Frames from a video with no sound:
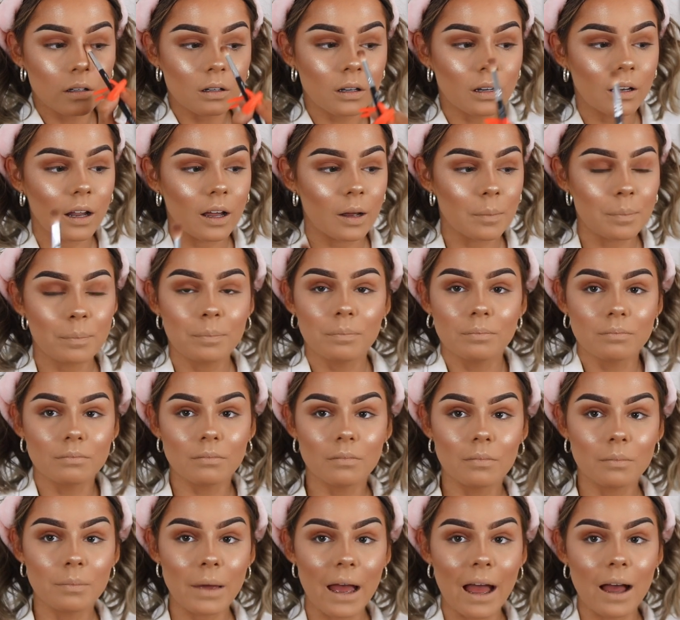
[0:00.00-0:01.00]
and like,
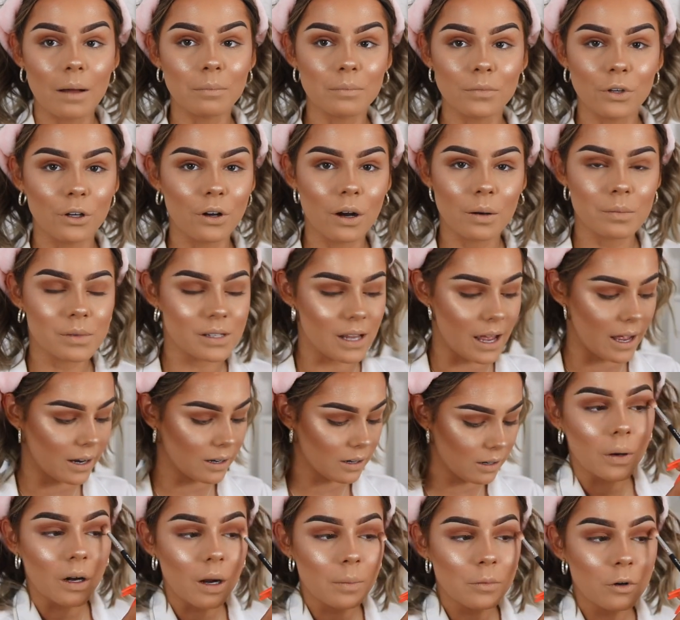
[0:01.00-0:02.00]
bam, you know what I'm
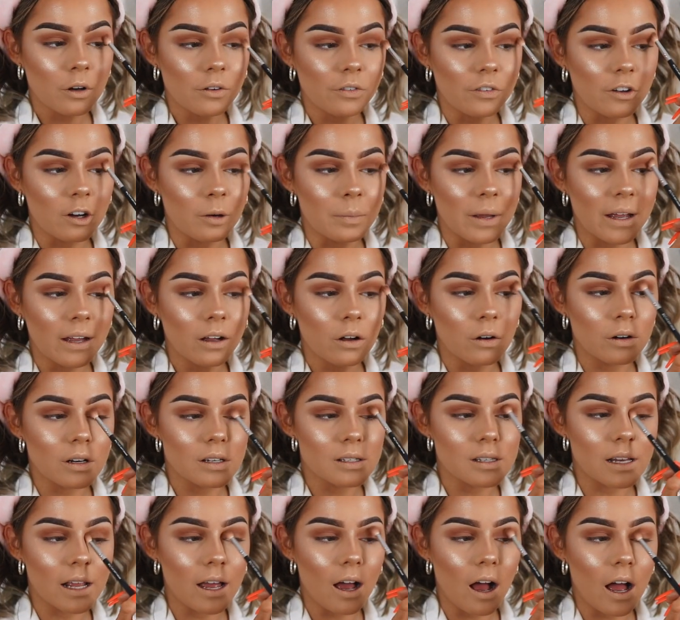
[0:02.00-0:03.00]
saying? When I'm not filming,
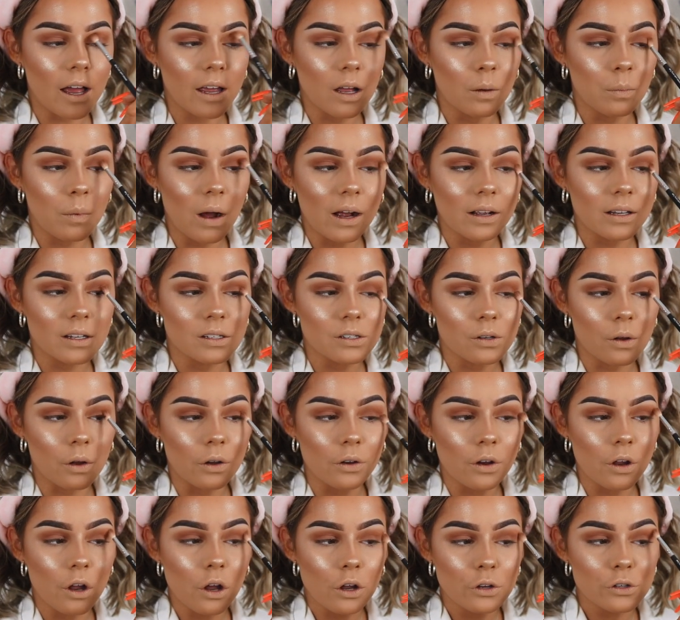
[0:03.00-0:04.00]
honestly, I can whack this
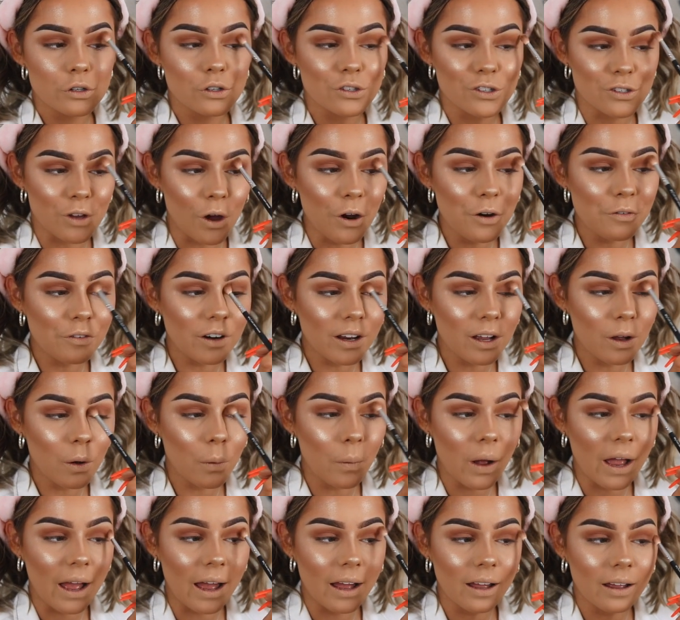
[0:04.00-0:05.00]
on so freaking
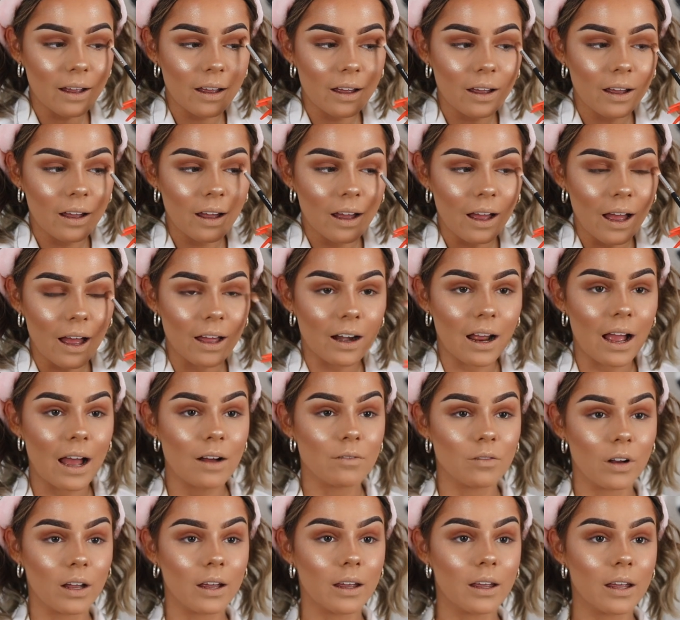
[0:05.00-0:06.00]
quick, and I
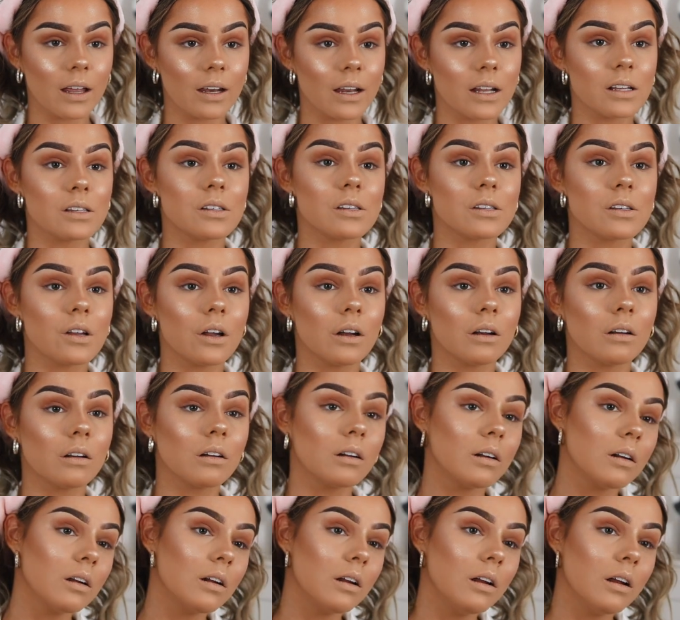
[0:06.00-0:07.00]
have like an instant,
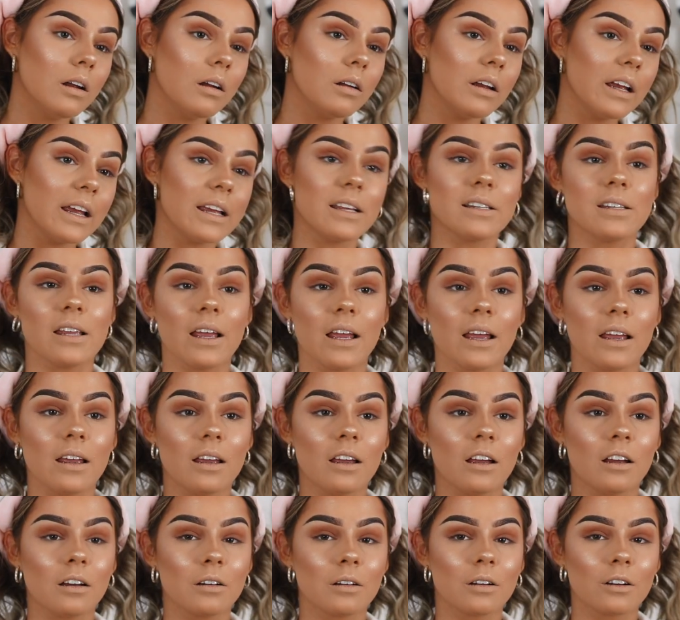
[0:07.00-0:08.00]

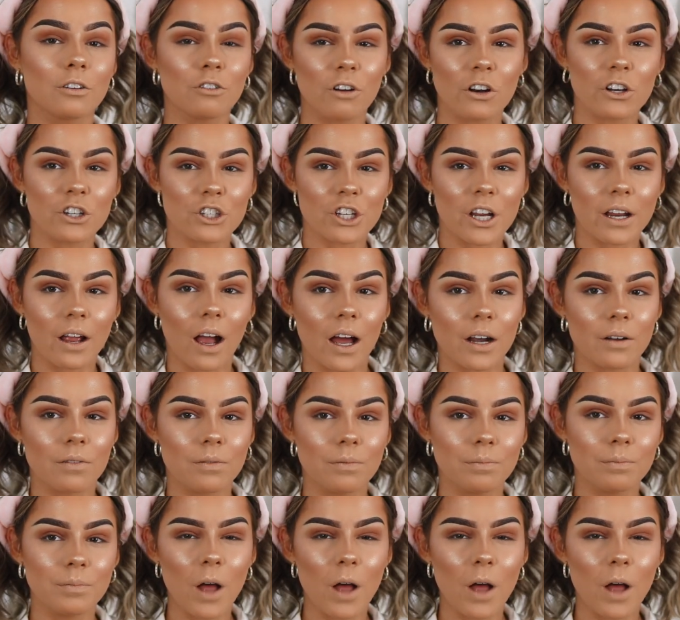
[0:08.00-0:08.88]
easy, grungy kind of